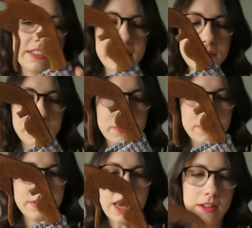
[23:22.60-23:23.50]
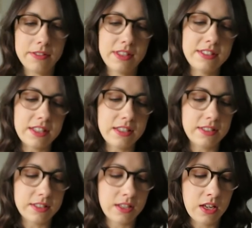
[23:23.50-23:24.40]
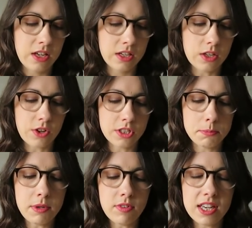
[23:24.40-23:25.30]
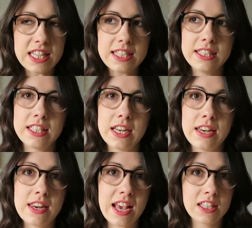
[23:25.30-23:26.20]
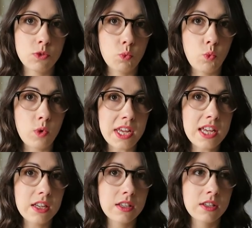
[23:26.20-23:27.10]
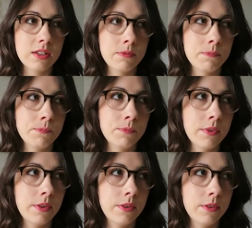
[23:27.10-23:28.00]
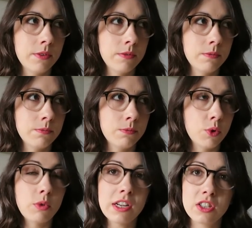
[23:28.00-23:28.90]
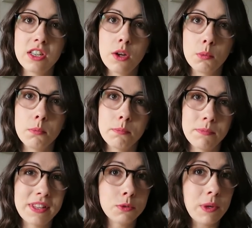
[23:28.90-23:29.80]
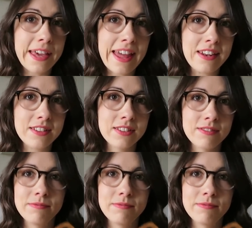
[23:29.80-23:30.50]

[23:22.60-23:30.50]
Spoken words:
So yeah, this is going to be released next week. Well, actually no, this weekend.